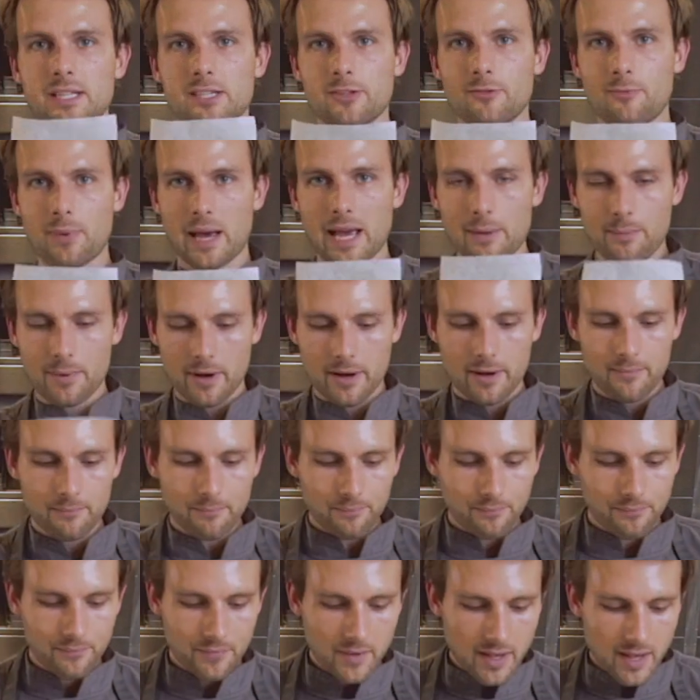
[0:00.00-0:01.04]
of paper,
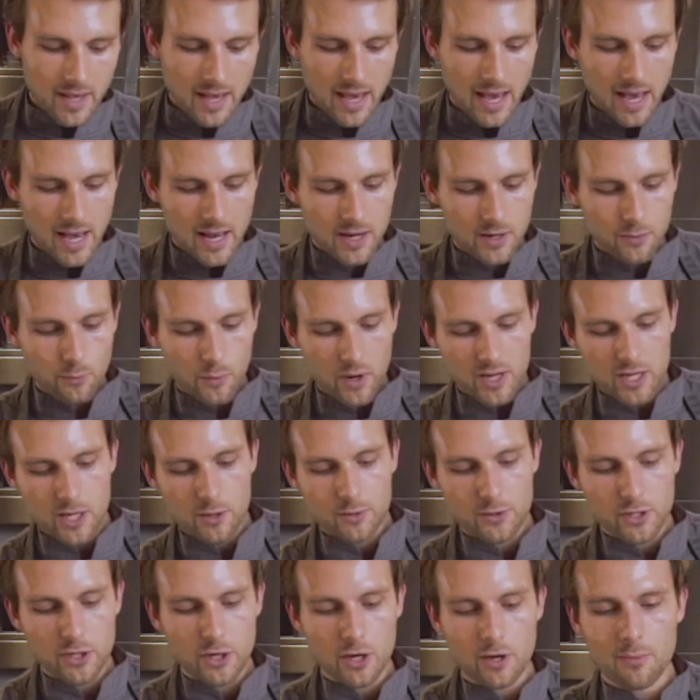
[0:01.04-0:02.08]
and when you
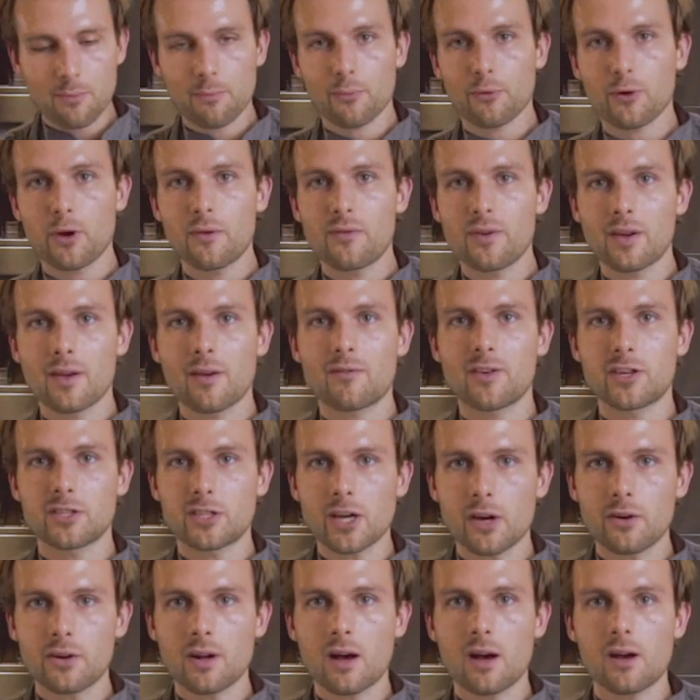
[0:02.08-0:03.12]
do your proving of your
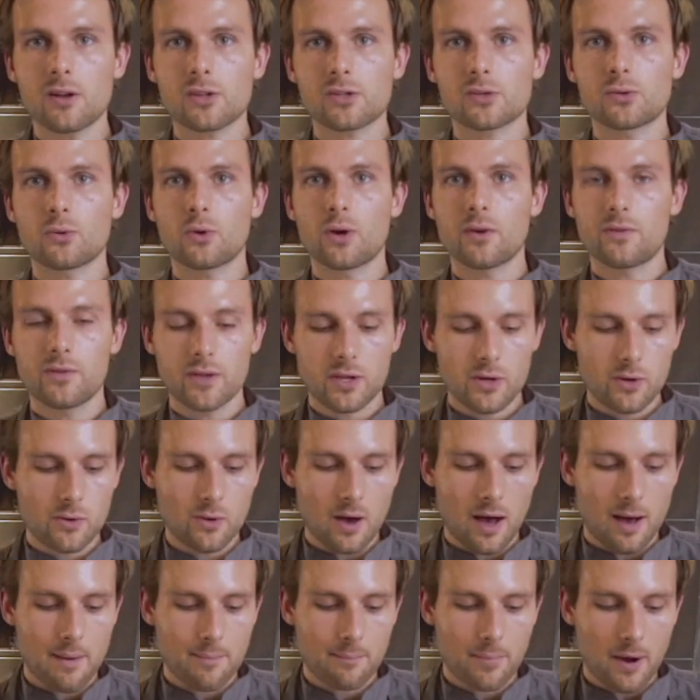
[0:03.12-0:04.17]
donuts or if you
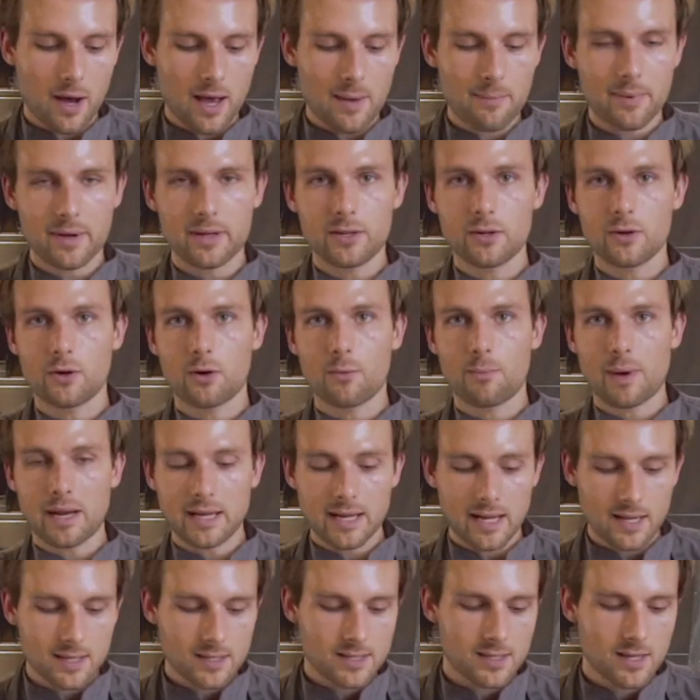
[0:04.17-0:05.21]
pipe in your
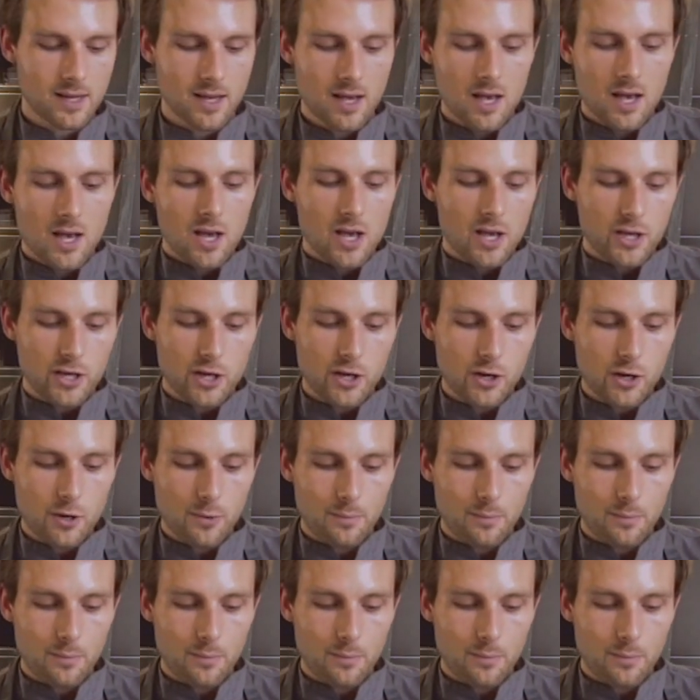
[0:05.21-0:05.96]
beignets, you